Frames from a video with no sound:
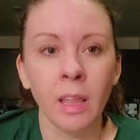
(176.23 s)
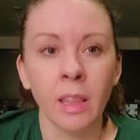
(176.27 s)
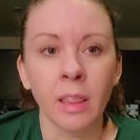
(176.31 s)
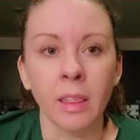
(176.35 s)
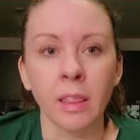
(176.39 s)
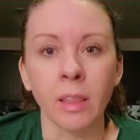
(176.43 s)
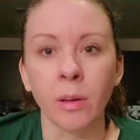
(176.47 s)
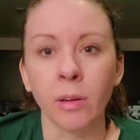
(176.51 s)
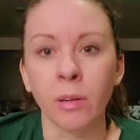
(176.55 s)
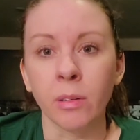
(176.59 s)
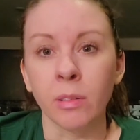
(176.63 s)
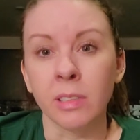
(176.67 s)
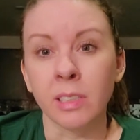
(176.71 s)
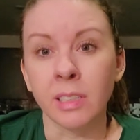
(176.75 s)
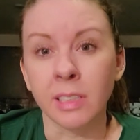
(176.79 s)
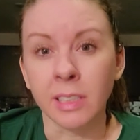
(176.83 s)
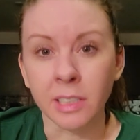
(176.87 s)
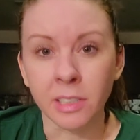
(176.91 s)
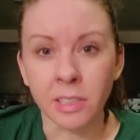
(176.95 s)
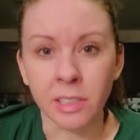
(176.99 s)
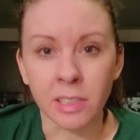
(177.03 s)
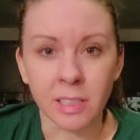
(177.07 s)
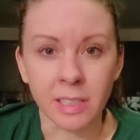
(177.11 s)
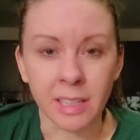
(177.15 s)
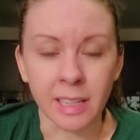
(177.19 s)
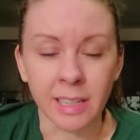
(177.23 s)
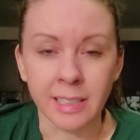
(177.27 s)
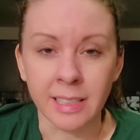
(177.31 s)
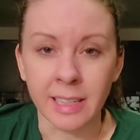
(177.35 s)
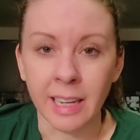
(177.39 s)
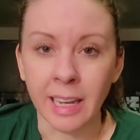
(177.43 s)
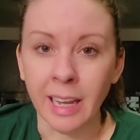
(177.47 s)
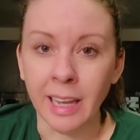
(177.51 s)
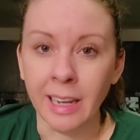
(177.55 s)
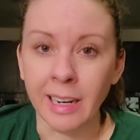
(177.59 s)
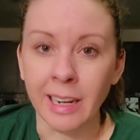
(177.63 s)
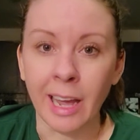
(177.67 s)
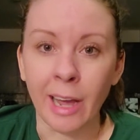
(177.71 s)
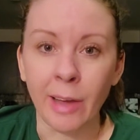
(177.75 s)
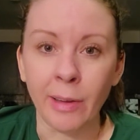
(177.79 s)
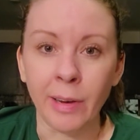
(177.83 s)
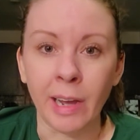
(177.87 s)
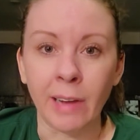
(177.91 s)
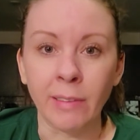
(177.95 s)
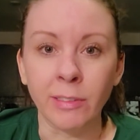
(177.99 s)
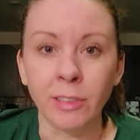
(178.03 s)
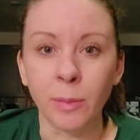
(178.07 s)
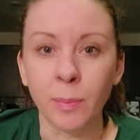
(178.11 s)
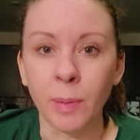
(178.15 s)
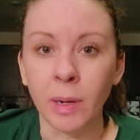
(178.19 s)
The stitches get taken out
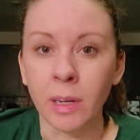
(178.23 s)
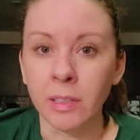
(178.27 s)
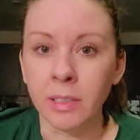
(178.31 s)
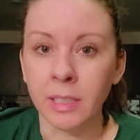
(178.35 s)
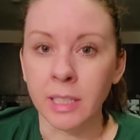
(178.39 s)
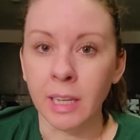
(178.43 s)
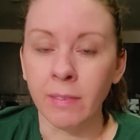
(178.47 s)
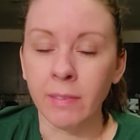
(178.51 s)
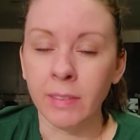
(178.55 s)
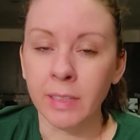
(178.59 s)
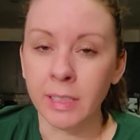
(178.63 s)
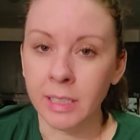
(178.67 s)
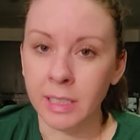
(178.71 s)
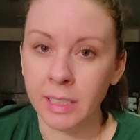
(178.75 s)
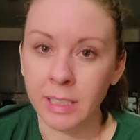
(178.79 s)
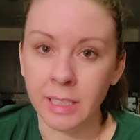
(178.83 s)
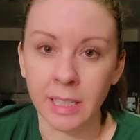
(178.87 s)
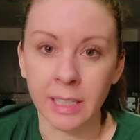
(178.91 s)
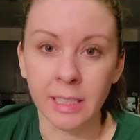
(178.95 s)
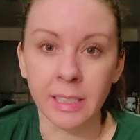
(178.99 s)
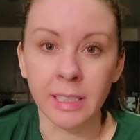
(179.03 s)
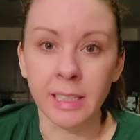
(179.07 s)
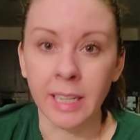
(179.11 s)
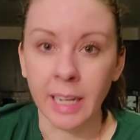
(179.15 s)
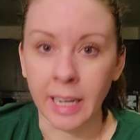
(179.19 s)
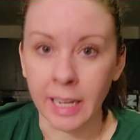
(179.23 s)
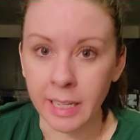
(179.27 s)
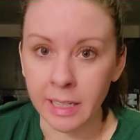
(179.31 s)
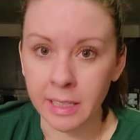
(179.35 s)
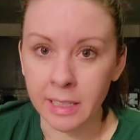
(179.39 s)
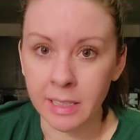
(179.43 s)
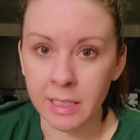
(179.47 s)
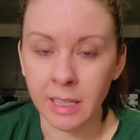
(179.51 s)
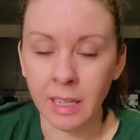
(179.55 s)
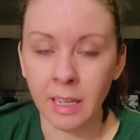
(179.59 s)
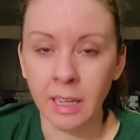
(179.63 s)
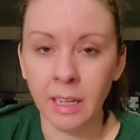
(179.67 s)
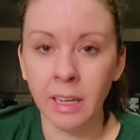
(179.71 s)
after about 7 to 10 days,